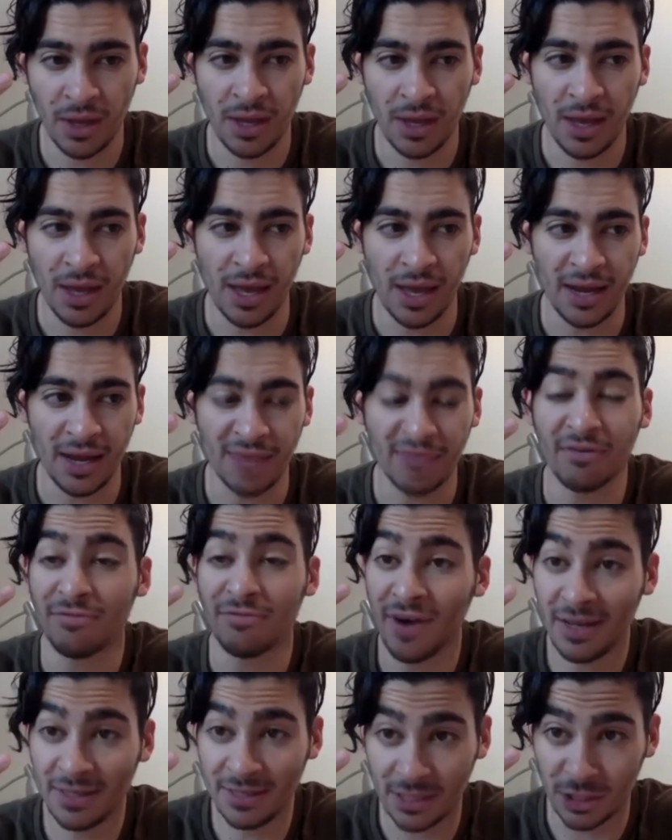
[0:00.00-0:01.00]
And if I
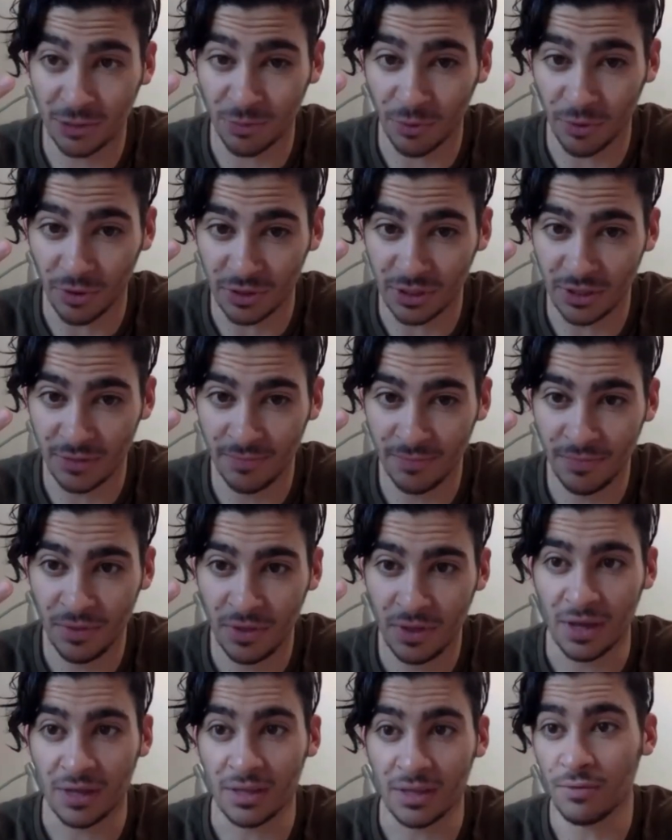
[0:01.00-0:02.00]
find such a person
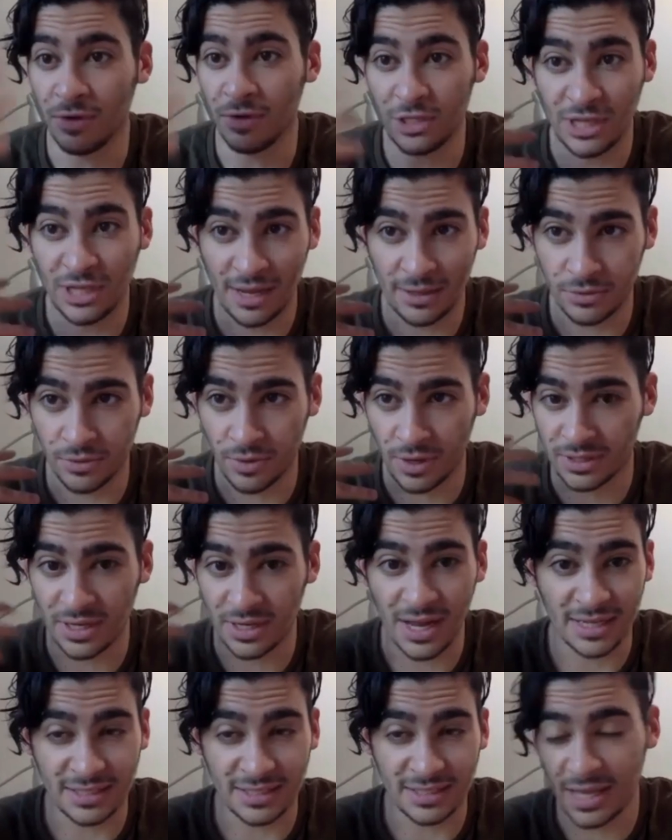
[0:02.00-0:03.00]
and they reach out to us and
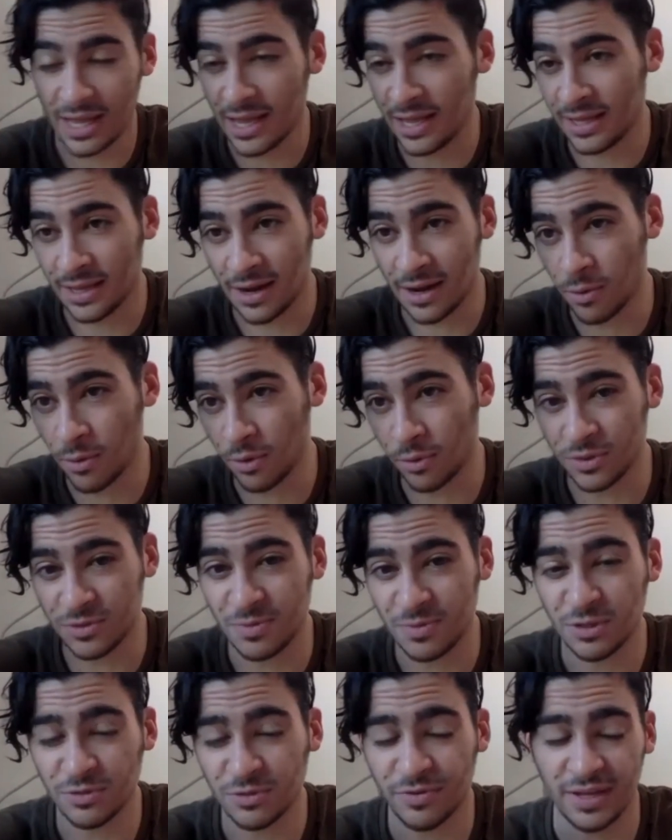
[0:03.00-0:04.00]
ask, hey, can I work with
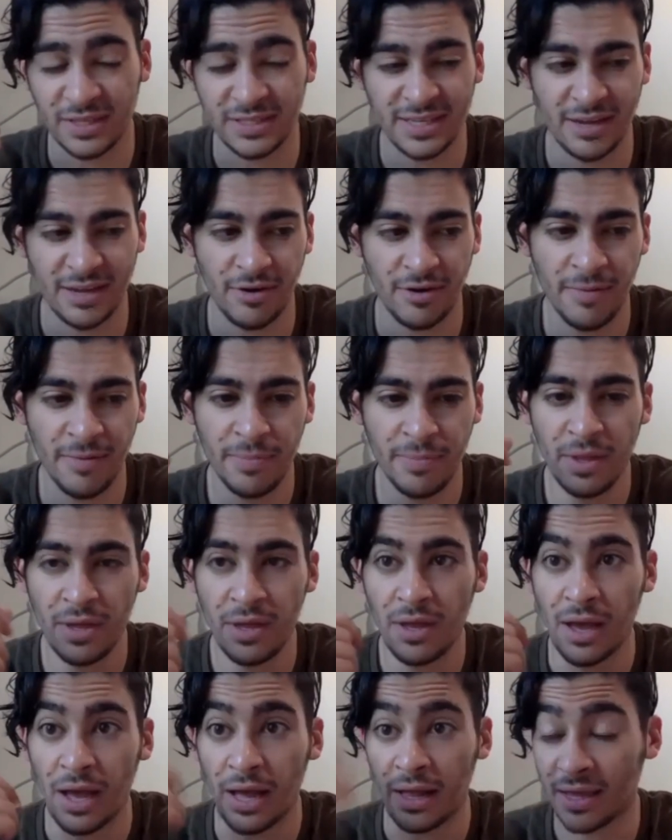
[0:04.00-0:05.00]
Speechify, etc.,
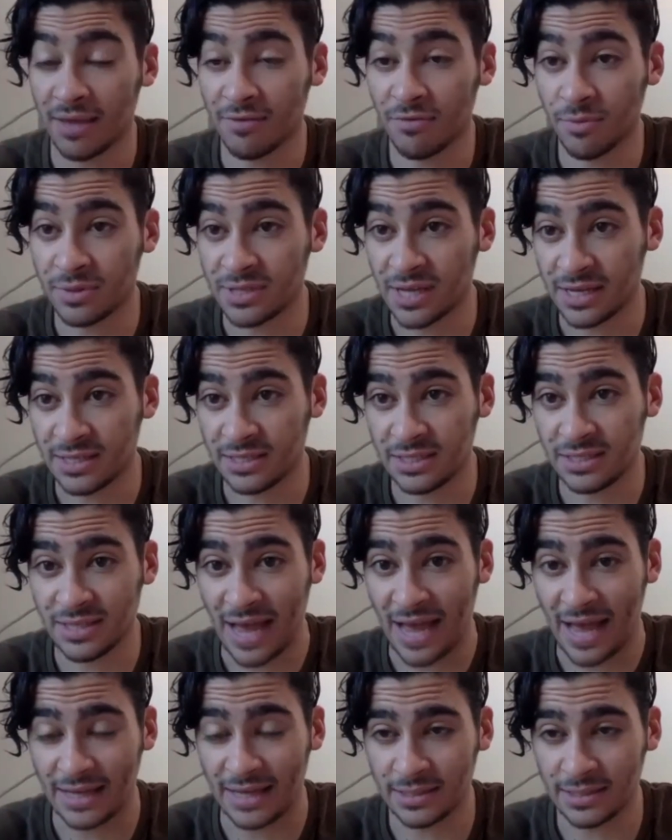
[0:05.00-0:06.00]
I'll give them a test
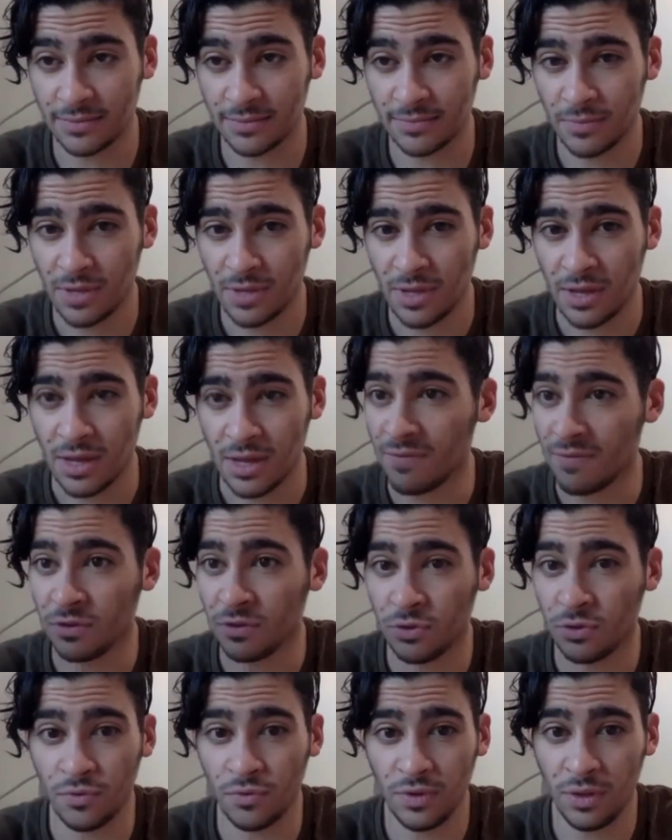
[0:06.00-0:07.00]
task. And if they
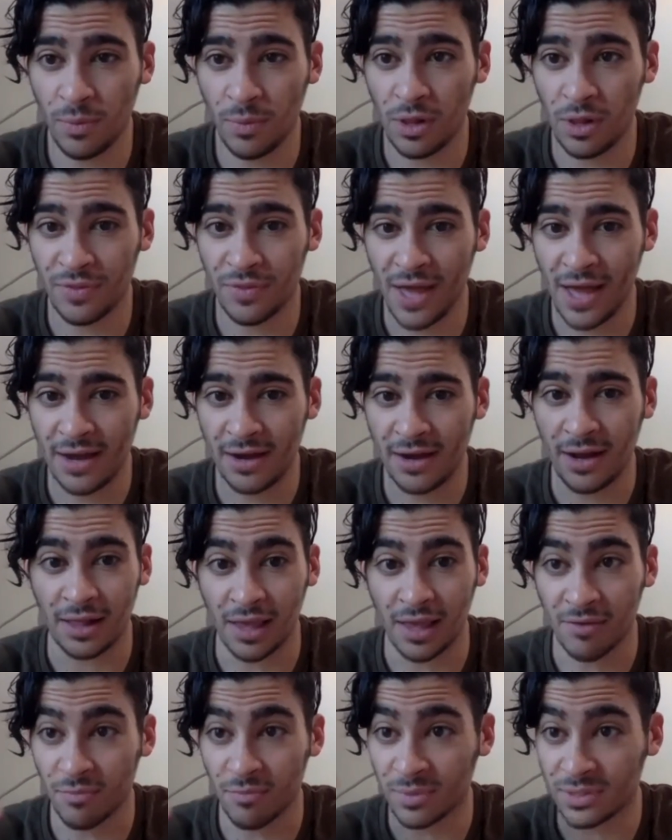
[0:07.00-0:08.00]
do really well on that, I'll
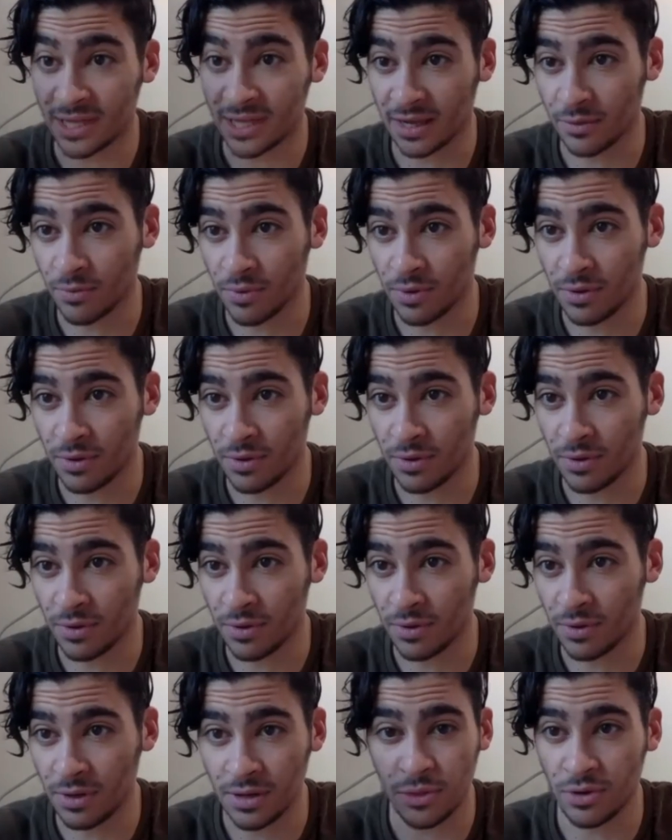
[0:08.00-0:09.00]
give them a second one,
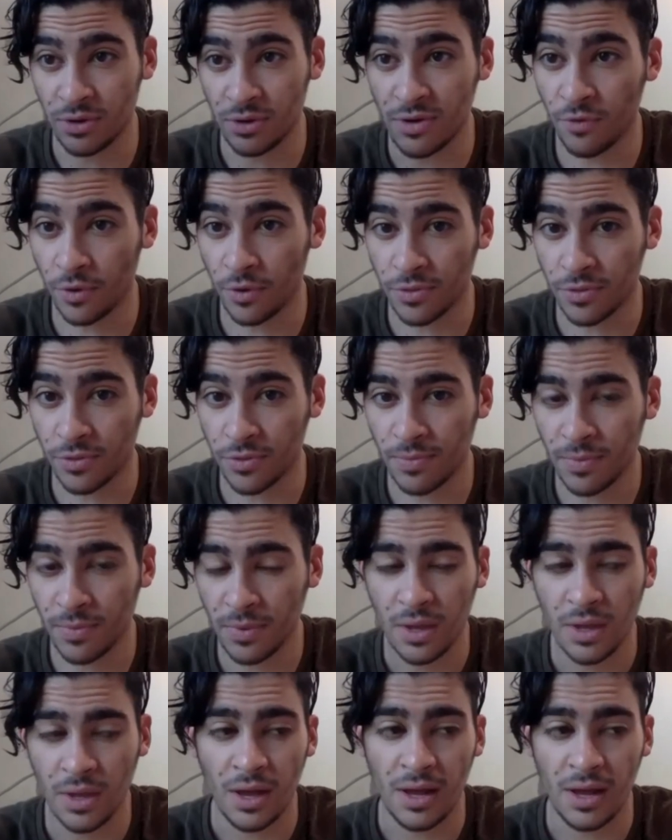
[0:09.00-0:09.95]
and a third, and a fourth.